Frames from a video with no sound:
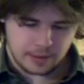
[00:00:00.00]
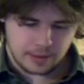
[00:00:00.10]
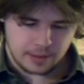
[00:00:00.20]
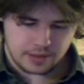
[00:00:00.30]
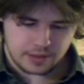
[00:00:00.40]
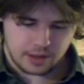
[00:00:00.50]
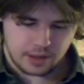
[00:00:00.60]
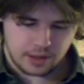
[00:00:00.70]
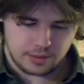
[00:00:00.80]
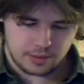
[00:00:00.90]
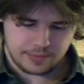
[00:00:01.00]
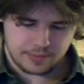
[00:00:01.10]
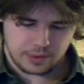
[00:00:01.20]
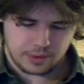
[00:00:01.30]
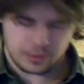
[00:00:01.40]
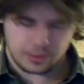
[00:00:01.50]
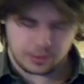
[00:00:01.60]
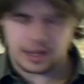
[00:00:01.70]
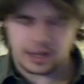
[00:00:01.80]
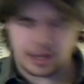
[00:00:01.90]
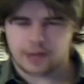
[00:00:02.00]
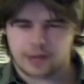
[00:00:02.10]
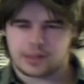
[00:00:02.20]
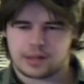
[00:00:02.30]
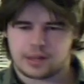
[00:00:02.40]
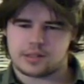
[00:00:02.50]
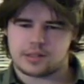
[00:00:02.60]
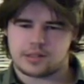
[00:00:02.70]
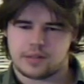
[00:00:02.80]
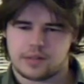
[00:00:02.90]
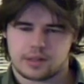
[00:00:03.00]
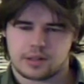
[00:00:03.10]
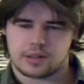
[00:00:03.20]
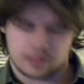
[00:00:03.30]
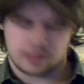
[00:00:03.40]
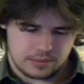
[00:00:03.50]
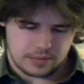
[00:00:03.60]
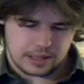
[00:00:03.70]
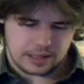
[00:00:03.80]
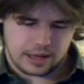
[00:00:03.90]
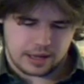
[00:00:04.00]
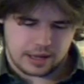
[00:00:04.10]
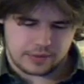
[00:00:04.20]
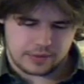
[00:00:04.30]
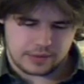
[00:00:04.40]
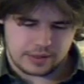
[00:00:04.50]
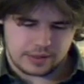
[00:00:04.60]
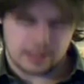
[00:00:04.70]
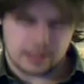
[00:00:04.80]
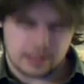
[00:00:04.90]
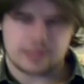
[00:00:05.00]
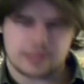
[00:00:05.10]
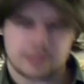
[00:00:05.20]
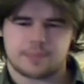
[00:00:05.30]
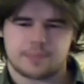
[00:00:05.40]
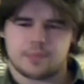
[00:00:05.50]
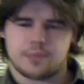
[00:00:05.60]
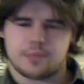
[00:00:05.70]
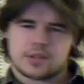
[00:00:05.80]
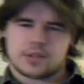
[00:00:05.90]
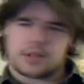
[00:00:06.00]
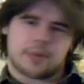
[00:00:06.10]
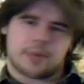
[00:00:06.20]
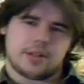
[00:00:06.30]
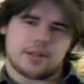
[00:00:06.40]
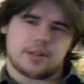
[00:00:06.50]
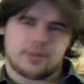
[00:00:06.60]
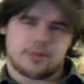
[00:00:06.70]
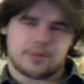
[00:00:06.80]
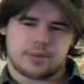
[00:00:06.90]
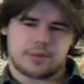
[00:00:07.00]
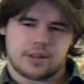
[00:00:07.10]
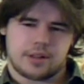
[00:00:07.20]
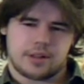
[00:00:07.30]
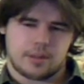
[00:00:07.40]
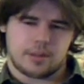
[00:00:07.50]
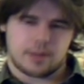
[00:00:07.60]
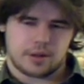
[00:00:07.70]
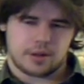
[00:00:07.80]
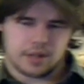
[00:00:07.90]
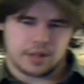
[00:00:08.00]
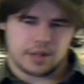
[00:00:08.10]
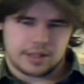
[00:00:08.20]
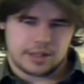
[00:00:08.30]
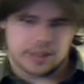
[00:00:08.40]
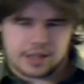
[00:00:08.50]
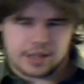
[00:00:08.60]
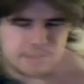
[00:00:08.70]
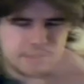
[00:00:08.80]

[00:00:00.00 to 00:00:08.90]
So the 3 and 8 are kind of deceiving. It kind of separates you in the number. It takes